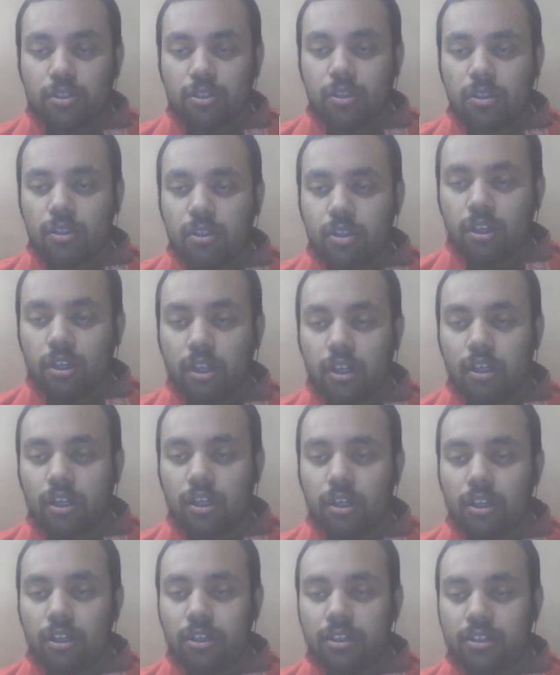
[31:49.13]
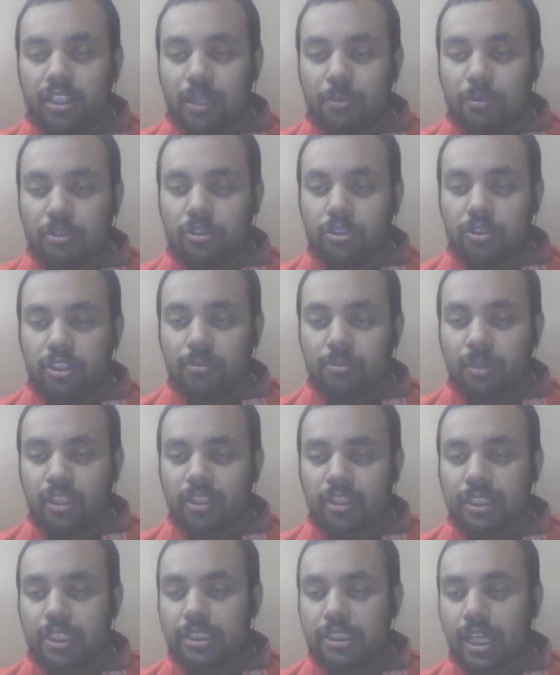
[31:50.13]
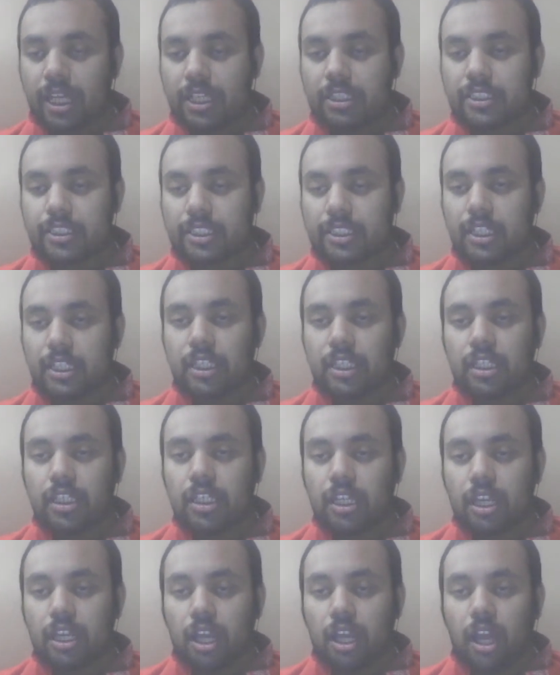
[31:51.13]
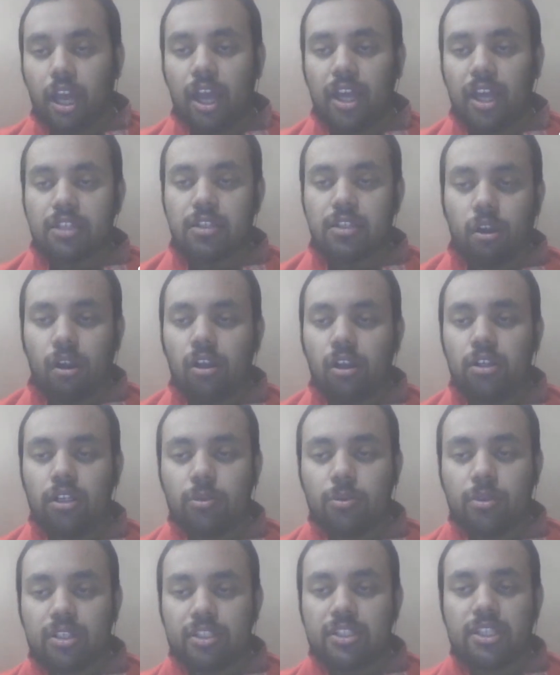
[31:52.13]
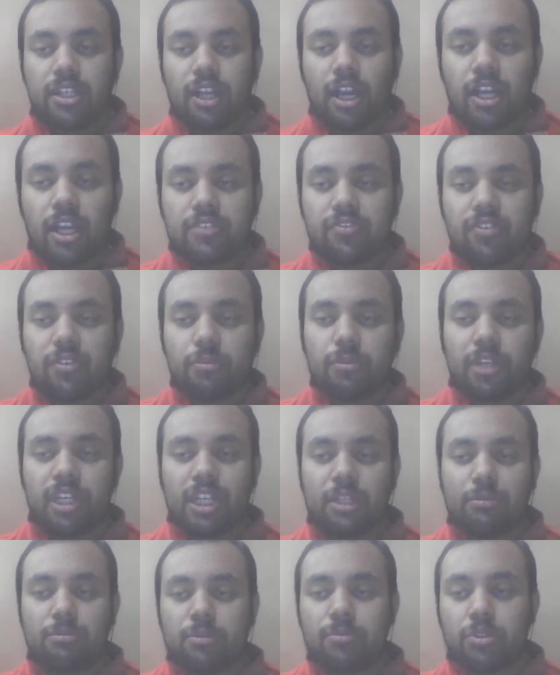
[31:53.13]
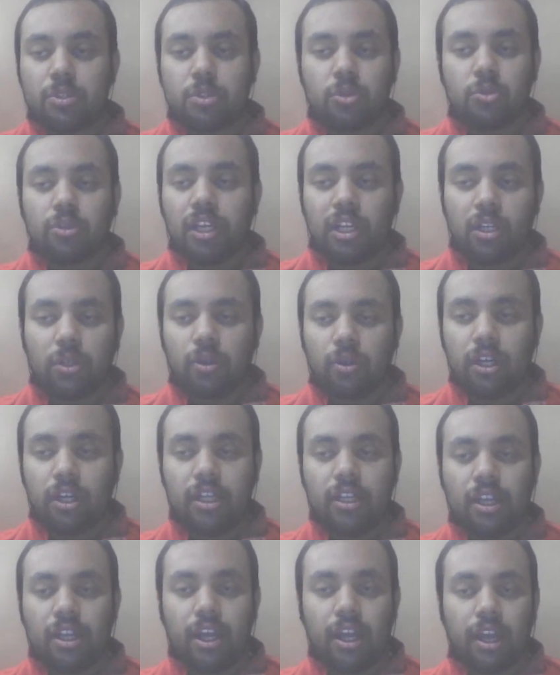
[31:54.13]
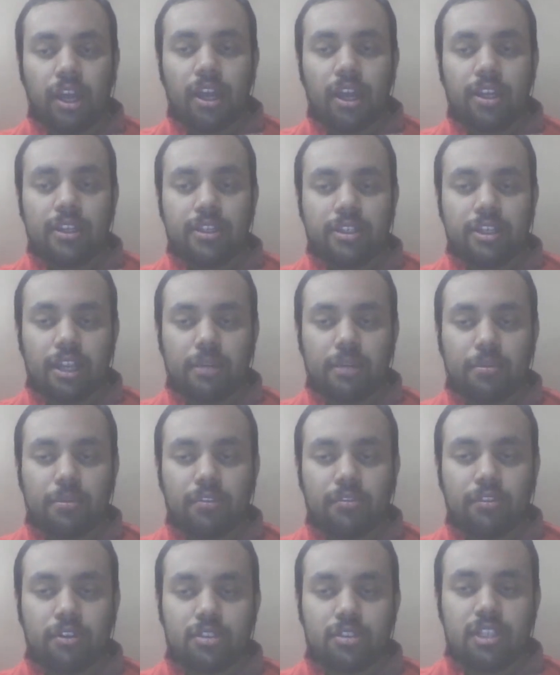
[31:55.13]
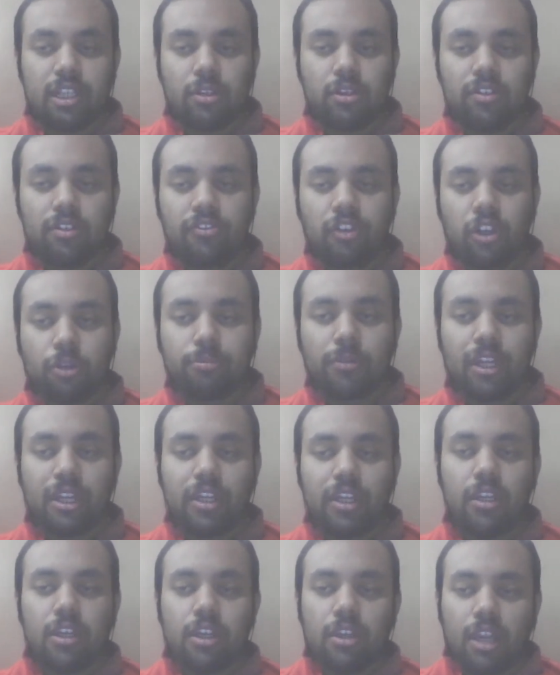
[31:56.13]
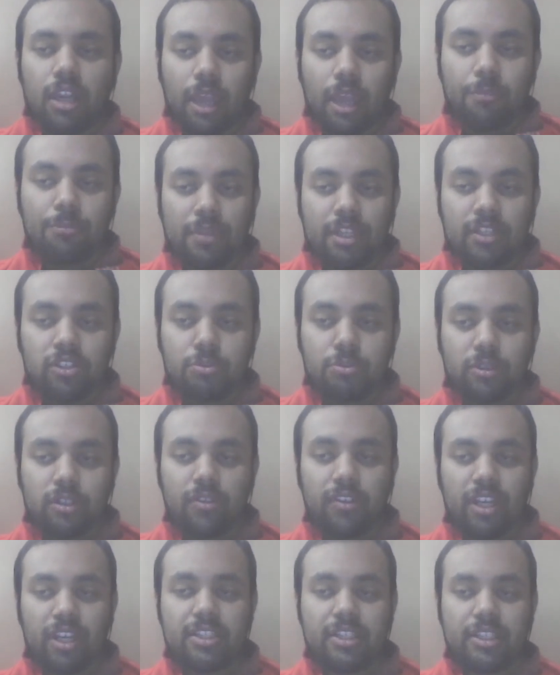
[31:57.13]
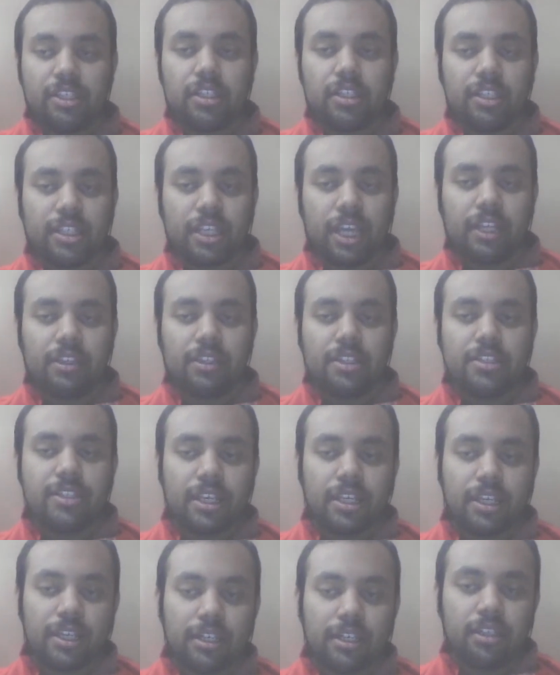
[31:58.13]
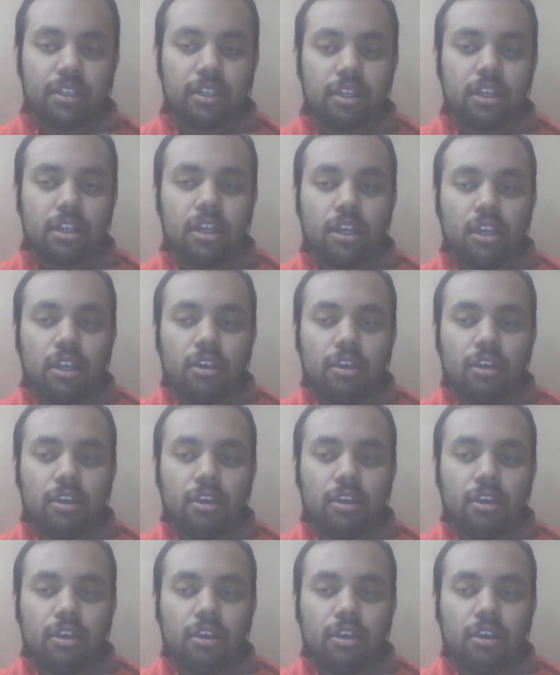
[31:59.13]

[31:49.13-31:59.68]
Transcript: So uh, Debajyoti Bhakta is asking, as all universities ask for minimum two LOR, I take my first LOR from my MTech supervisor. Can the second